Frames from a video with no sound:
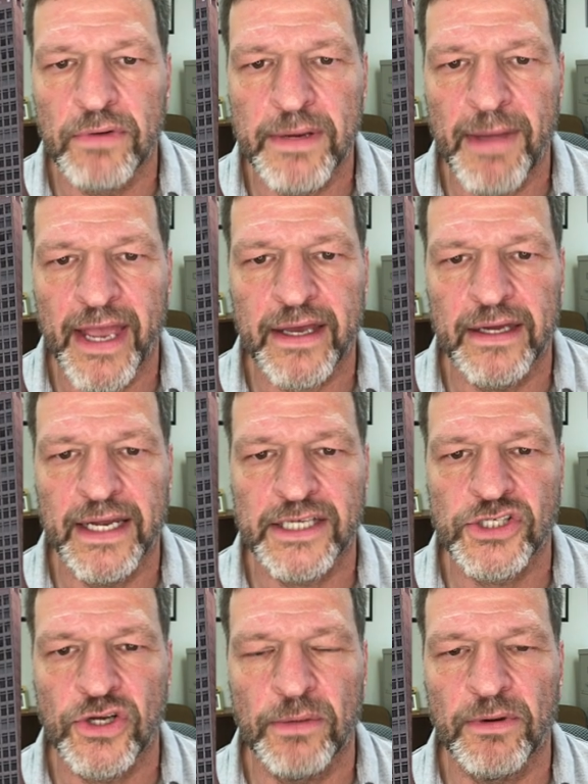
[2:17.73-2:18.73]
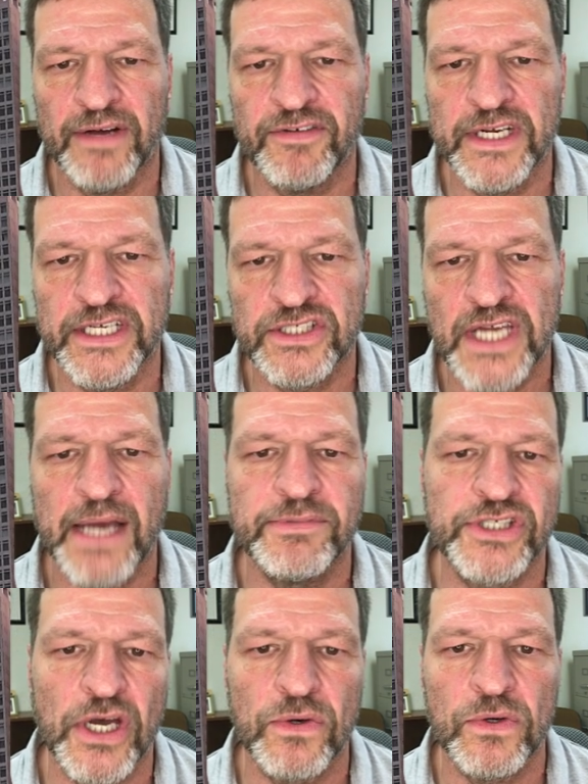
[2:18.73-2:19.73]
remake an executable each time.
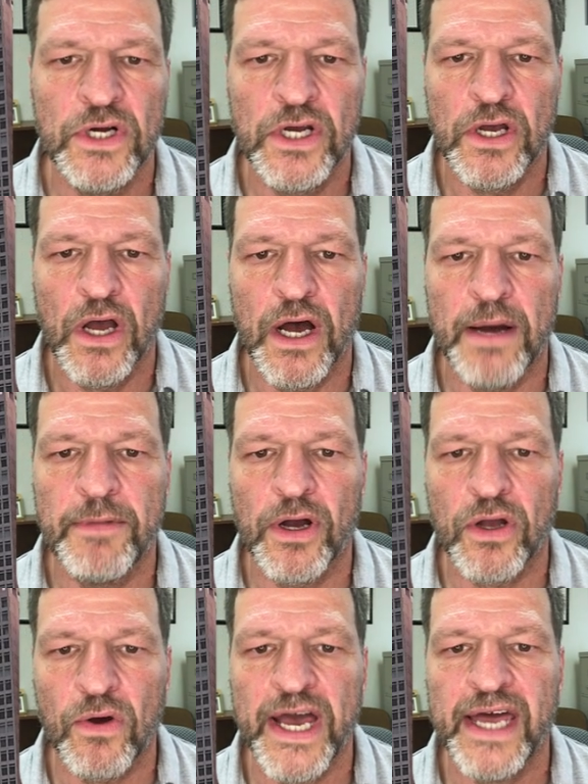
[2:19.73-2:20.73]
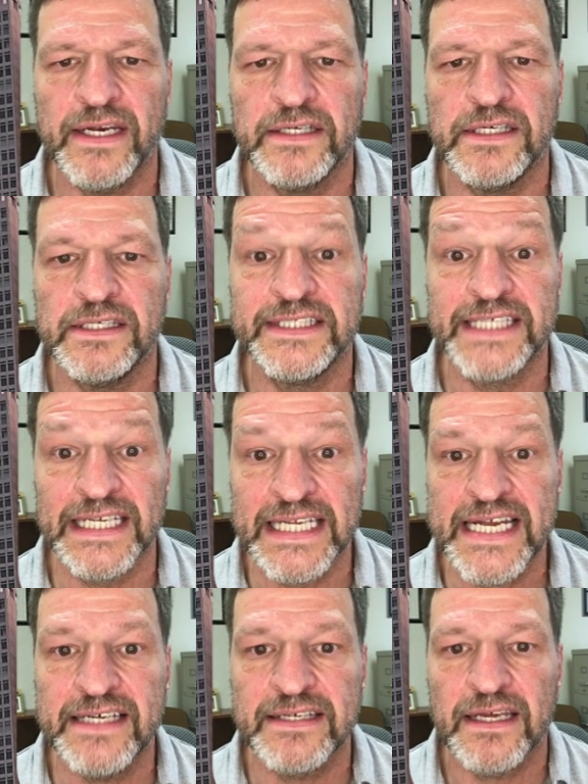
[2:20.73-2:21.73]
So go ahead and
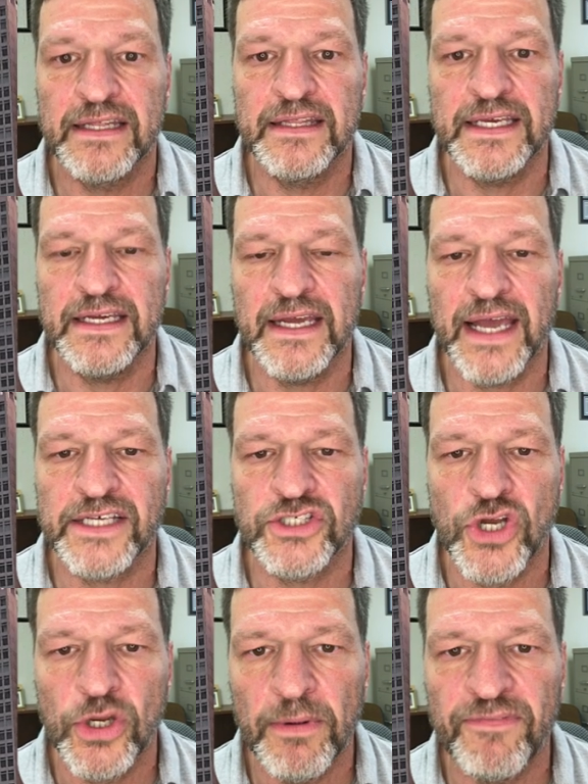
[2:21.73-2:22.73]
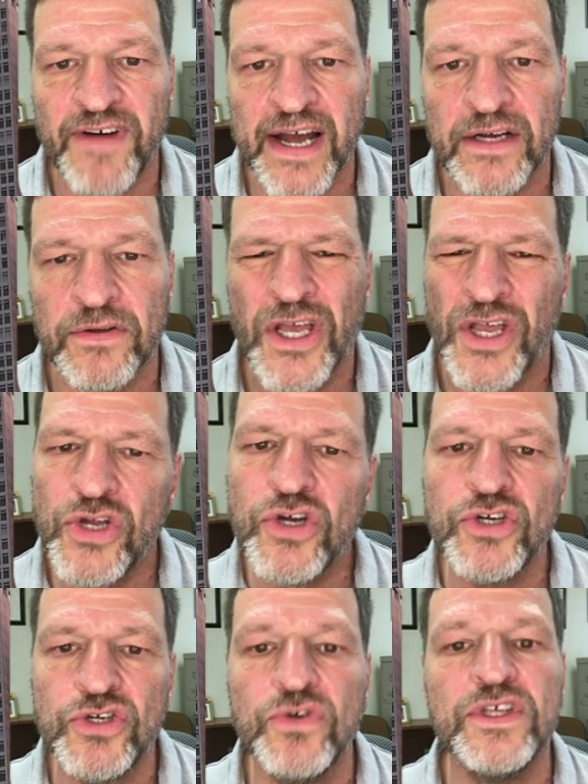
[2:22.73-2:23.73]
delete the executable file. You
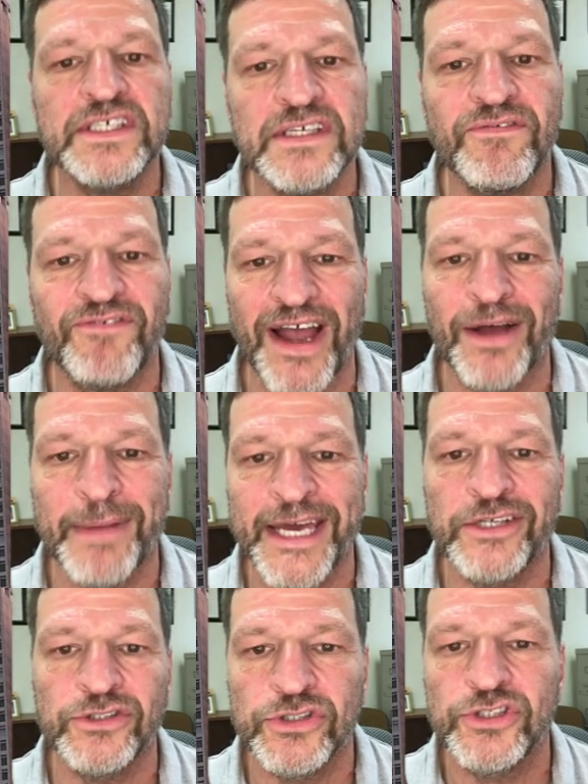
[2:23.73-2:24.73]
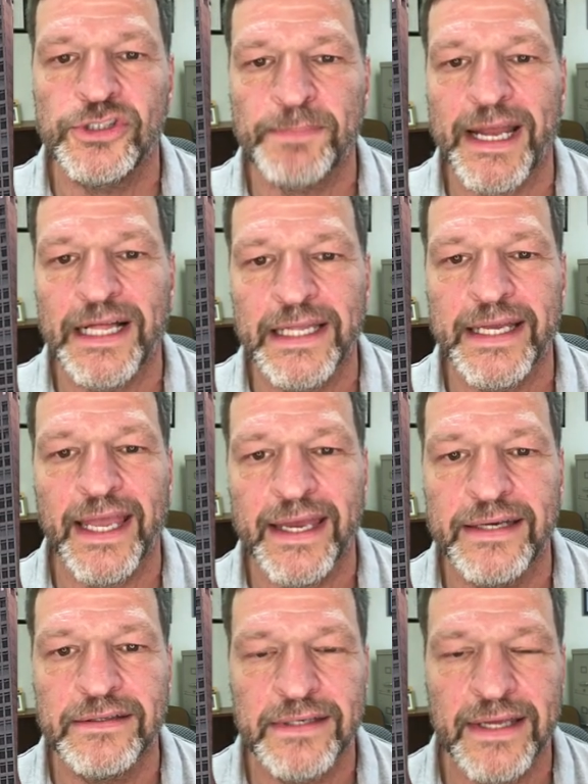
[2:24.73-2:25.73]
could do this in File Manager just by clicking
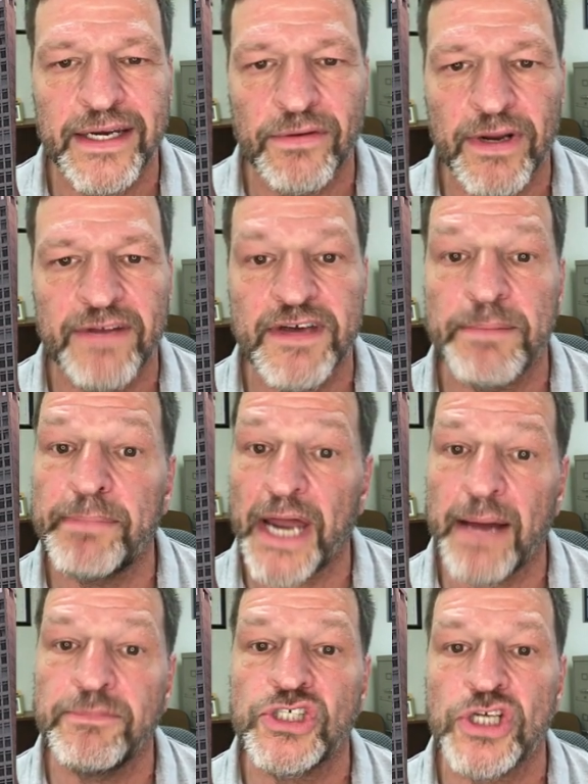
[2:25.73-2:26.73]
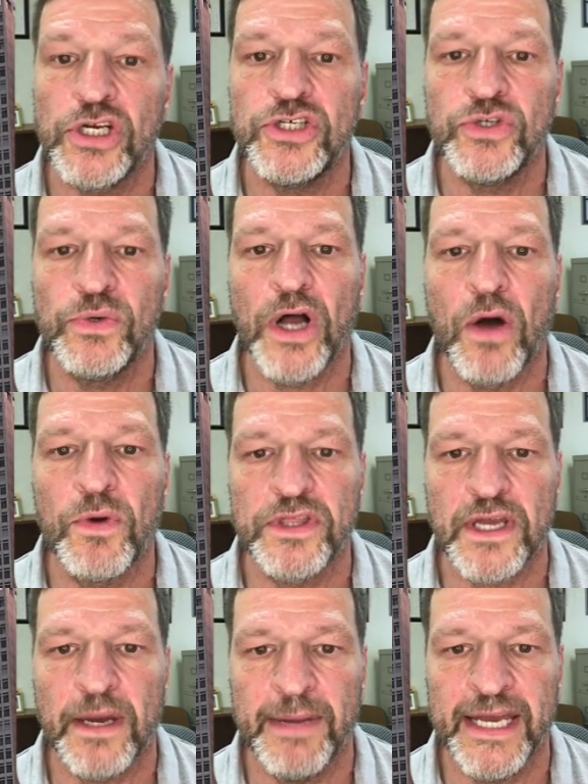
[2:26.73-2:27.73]
and getting rid of it, but I'm just going to do it all
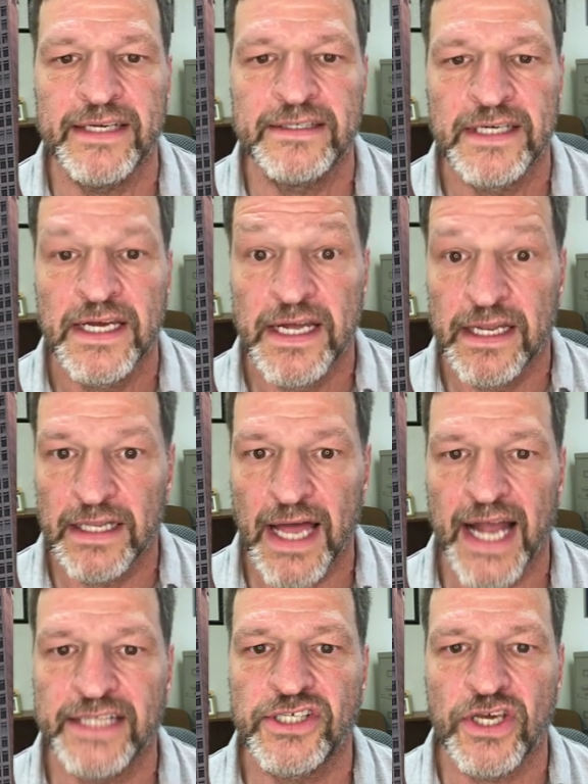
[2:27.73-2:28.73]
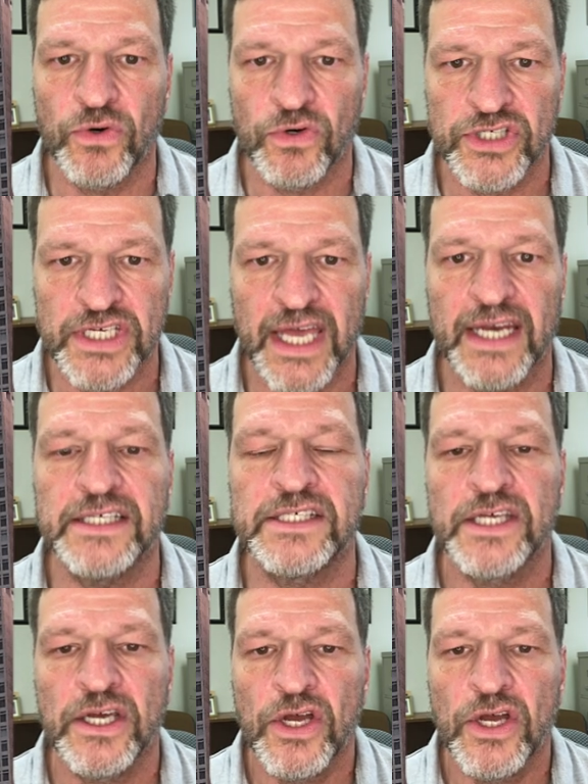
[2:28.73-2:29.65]
with command lines in order to get us